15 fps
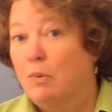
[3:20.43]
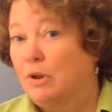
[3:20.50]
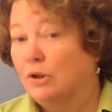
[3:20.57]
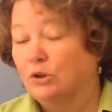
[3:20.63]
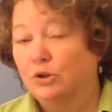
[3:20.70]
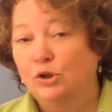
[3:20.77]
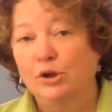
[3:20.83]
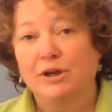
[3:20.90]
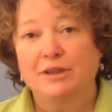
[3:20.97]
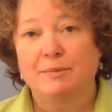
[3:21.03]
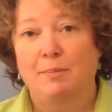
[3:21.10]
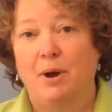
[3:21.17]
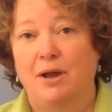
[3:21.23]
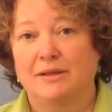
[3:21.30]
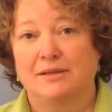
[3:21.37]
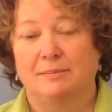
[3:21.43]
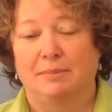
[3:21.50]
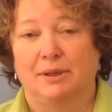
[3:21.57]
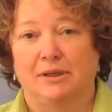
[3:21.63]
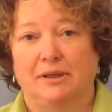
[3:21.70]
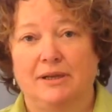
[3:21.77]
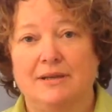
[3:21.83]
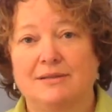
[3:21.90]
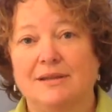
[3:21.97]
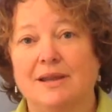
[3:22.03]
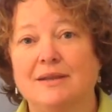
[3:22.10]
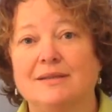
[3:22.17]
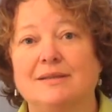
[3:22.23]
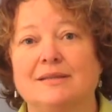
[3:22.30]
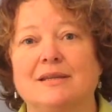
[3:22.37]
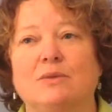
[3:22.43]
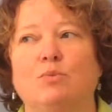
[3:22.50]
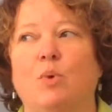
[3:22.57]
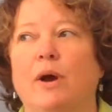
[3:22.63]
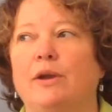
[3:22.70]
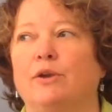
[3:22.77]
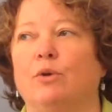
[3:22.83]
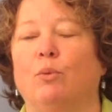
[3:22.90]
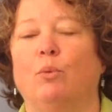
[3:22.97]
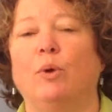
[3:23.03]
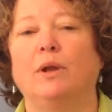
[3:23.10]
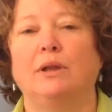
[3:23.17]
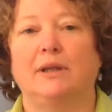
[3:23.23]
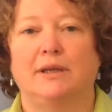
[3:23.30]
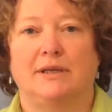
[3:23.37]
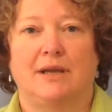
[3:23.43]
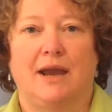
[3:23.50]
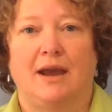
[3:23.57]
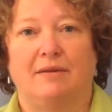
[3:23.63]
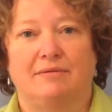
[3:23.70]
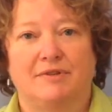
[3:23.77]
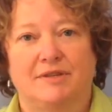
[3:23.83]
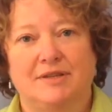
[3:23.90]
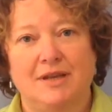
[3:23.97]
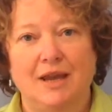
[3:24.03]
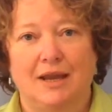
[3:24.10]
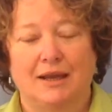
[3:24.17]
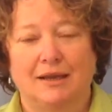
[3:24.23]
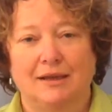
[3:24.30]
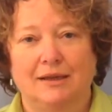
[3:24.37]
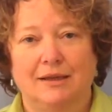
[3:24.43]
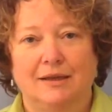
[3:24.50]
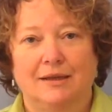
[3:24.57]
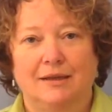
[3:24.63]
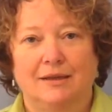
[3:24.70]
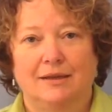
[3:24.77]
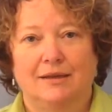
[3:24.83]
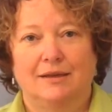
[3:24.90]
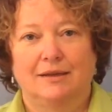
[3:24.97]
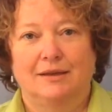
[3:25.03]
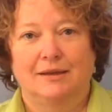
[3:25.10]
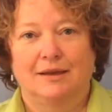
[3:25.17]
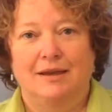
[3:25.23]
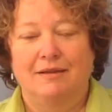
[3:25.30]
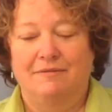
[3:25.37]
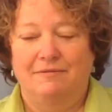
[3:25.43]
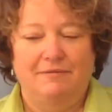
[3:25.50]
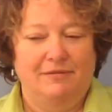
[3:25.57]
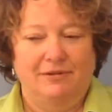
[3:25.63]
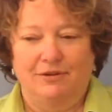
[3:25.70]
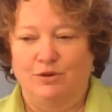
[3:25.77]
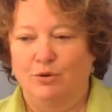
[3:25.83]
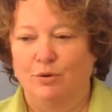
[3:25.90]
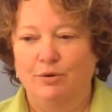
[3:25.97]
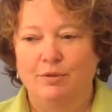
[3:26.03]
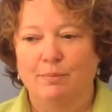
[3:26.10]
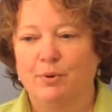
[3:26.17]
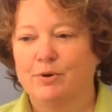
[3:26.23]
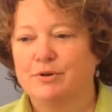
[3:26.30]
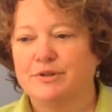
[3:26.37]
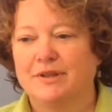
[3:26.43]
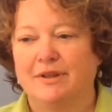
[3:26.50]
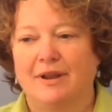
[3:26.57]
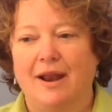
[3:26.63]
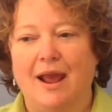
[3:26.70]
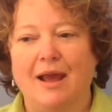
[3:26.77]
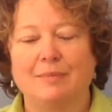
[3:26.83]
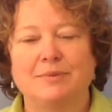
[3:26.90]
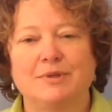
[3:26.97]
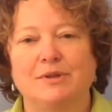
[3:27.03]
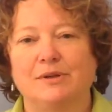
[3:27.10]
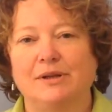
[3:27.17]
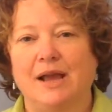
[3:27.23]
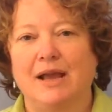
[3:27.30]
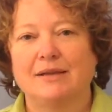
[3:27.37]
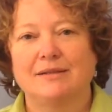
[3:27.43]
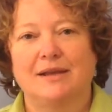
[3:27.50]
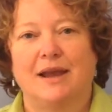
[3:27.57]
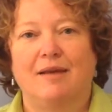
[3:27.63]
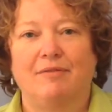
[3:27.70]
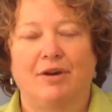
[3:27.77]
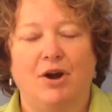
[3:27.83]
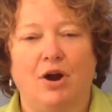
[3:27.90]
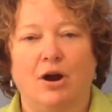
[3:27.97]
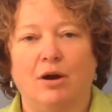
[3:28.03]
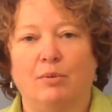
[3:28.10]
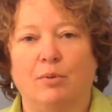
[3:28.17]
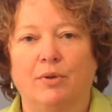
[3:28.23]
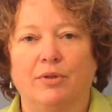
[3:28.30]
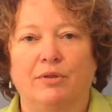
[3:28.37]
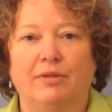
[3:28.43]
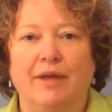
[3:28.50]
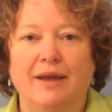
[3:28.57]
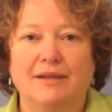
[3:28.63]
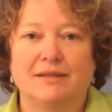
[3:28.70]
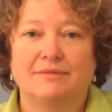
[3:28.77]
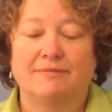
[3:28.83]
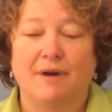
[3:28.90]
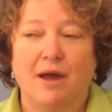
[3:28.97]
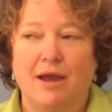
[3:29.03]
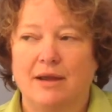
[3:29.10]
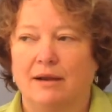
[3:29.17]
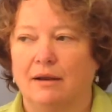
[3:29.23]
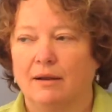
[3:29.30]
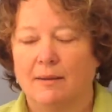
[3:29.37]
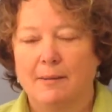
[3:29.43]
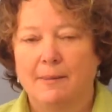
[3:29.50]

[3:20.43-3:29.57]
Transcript: Look at the possibilities and see what you're willing to have stick. If you're the person that absolutely has to have a car, well, that's fine.